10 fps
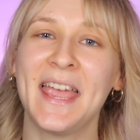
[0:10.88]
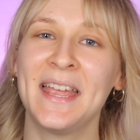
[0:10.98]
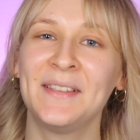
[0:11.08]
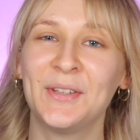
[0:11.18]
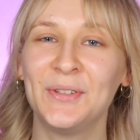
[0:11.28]

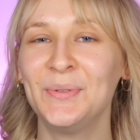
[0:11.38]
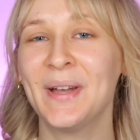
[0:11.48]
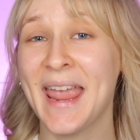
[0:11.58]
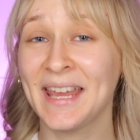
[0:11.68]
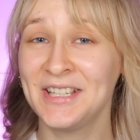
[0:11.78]
and the new
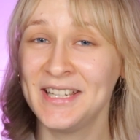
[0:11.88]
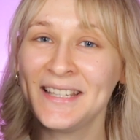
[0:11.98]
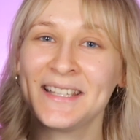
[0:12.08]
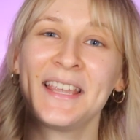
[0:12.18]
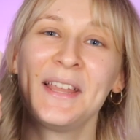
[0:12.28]
HD
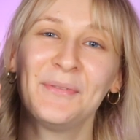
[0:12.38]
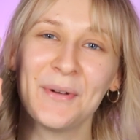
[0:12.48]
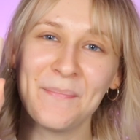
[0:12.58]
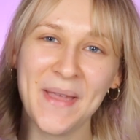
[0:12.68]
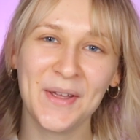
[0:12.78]
Skin
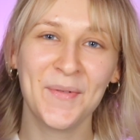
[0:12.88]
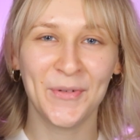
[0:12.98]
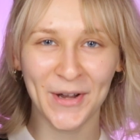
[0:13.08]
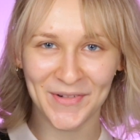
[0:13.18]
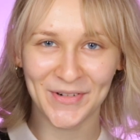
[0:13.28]
from Makeup
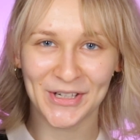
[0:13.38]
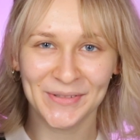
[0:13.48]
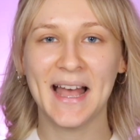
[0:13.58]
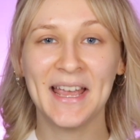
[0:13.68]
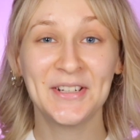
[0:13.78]
Forever.
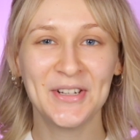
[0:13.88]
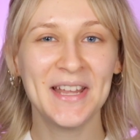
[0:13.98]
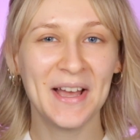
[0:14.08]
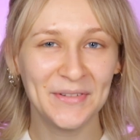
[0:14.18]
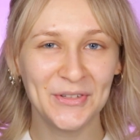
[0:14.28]
I
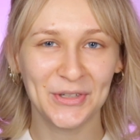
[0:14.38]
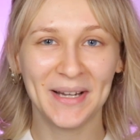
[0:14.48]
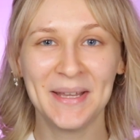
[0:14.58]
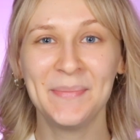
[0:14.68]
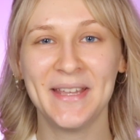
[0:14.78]
actually haven't
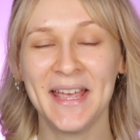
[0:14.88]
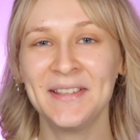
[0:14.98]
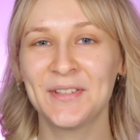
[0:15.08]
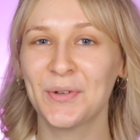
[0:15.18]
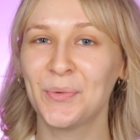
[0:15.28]
tried them
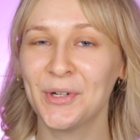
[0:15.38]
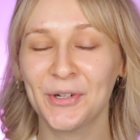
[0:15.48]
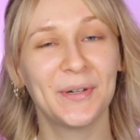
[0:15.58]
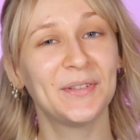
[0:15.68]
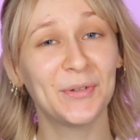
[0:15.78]
yet, so we are
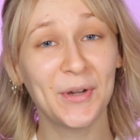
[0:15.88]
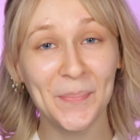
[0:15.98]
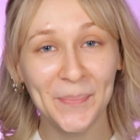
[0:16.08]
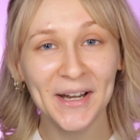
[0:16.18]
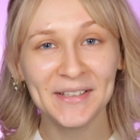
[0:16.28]
going to
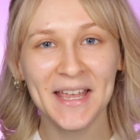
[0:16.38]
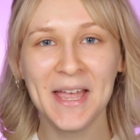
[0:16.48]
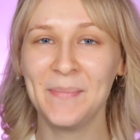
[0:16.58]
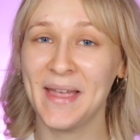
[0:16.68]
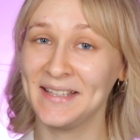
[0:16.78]
compare
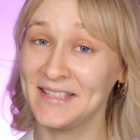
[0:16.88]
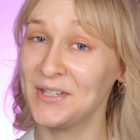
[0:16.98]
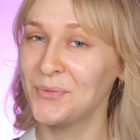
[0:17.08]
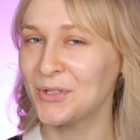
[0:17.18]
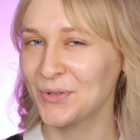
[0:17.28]
them and
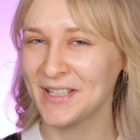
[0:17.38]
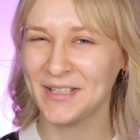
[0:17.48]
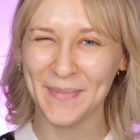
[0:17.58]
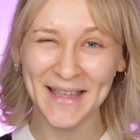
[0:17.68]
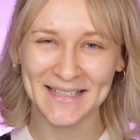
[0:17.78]
see which
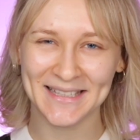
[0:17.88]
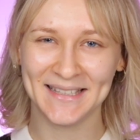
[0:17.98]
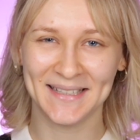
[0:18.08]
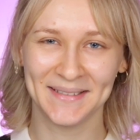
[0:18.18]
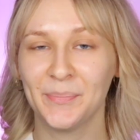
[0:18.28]
one's
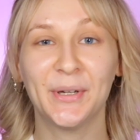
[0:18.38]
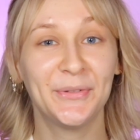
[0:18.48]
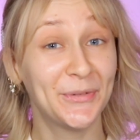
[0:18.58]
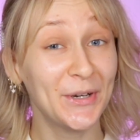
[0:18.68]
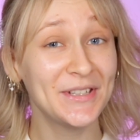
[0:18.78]
best. But
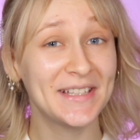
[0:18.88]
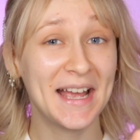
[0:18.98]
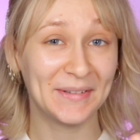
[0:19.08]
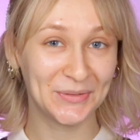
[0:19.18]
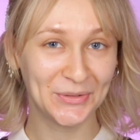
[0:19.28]
first I
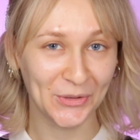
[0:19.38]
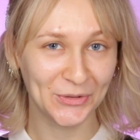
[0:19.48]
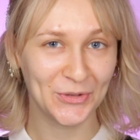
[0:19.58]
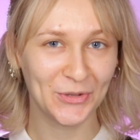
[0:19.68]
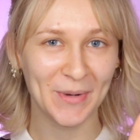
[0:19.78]
have to talk
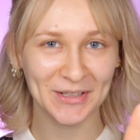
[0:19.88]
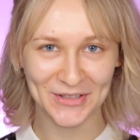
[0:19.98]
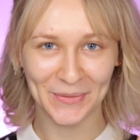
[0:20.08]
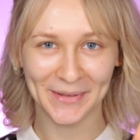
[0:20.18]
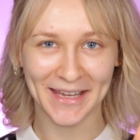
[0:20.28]
to you about
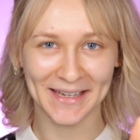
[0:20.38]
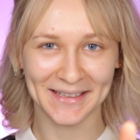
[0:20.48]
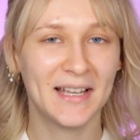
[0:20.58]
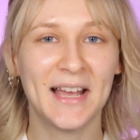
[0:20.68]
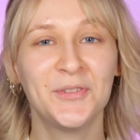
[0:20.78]

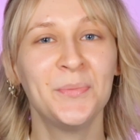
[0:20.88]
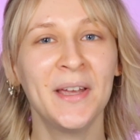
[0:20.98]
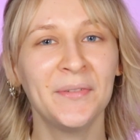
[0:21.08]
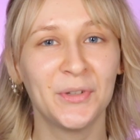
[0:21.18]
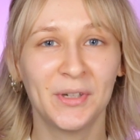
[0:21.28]
something. As you may
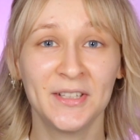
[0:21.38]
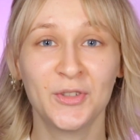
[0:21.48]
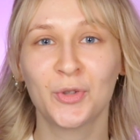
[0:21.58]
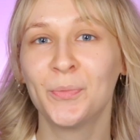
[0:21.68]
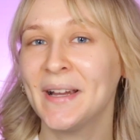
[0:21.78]
have
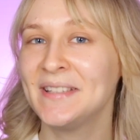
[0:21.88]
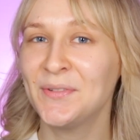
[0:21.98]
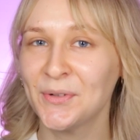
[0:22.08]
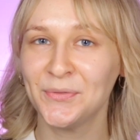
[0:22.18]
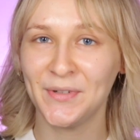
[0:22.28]
noticed through my
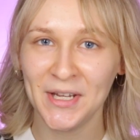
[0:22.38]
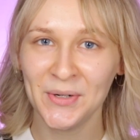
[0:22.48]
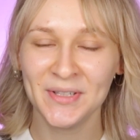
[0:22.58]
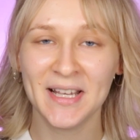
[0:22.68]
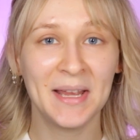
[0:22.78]
different
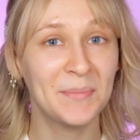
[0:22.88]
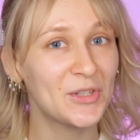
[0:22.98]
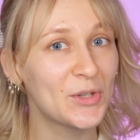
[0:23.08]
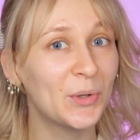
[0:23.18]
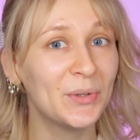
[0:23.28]
videos, I am
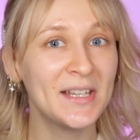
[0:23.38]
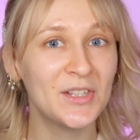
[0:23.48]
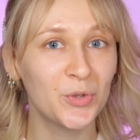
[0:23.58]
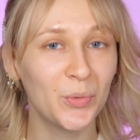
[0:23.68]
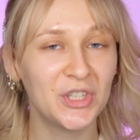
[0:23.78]
slowly
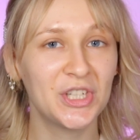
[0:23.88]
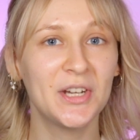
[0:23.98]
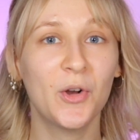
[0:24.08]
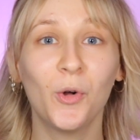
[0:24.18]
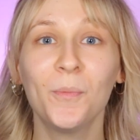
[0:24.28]

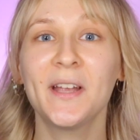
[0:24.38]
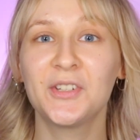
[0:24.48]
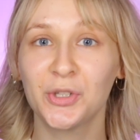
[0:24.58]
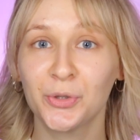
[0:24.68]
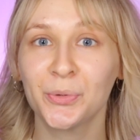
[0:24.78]
switching all my
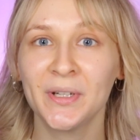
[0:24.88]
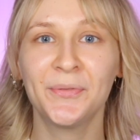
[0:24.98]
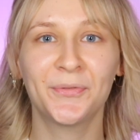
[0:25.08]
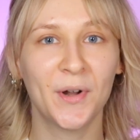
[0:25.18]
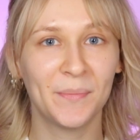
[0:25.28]
jewelry
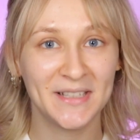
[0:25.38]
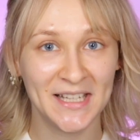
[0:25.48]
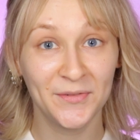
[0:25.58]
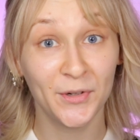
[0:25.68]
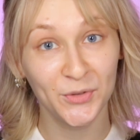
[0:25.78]
from
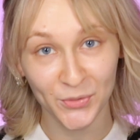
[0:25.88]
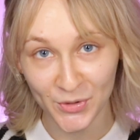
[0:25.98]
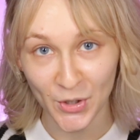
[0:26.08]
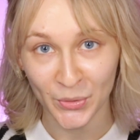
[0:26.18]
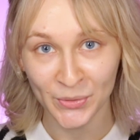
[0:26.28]
silver to
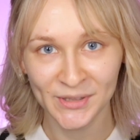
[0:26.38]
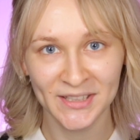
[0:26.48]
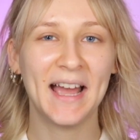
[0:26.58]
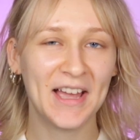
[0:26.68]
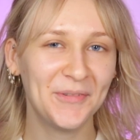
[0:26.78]
gold.
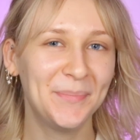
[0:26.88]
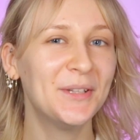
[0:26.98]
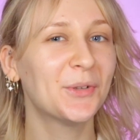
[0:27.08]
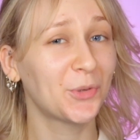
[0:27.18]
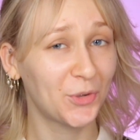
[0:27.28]
I have
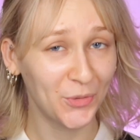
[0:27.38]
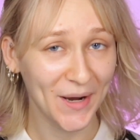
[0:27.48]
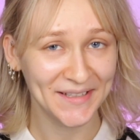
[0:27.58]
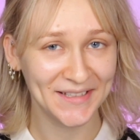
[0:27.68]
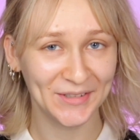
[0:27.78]
been on a
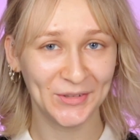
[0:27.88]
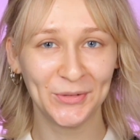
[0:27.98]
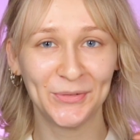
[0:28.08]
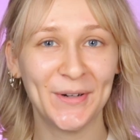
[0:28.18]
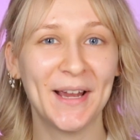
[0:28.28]
quest
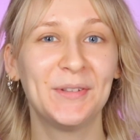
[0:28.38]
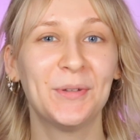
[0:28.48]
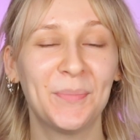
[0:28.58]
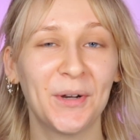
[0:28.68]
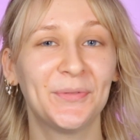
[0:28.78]
to find
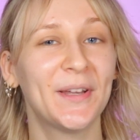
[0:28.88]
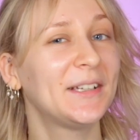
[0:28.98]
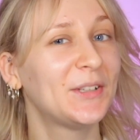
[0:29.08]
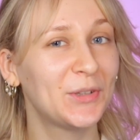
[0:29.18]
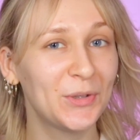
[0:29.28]
the
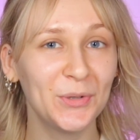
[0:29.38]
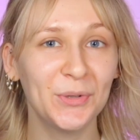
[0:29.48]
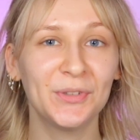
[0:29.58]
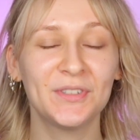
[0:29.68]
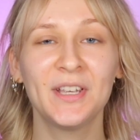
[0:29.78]
perfect,
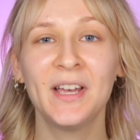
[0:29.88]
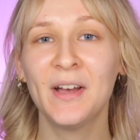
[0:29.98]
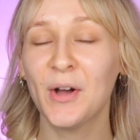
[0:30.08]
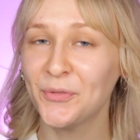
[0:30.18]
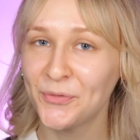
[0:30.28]
cute,
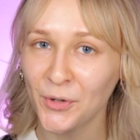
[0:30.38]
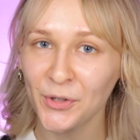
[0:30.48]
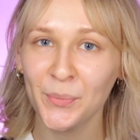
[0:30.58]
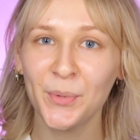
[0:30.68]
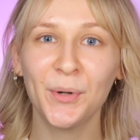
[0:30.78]

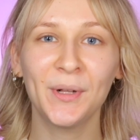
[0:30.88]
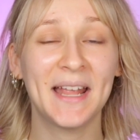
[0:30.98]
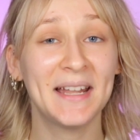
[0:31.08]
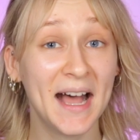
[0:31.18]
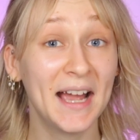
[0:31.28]
affordable
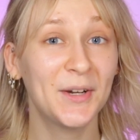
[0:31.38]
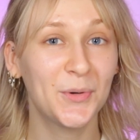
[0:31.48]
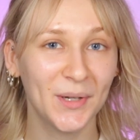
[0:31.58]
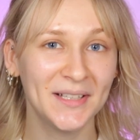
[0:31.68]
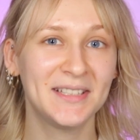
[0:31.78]
and high
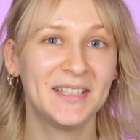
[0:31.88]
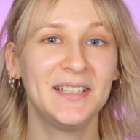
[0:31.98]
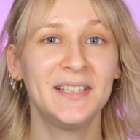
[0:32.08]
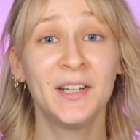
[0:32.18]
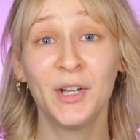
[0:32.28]

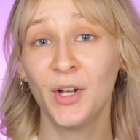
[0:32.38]
quality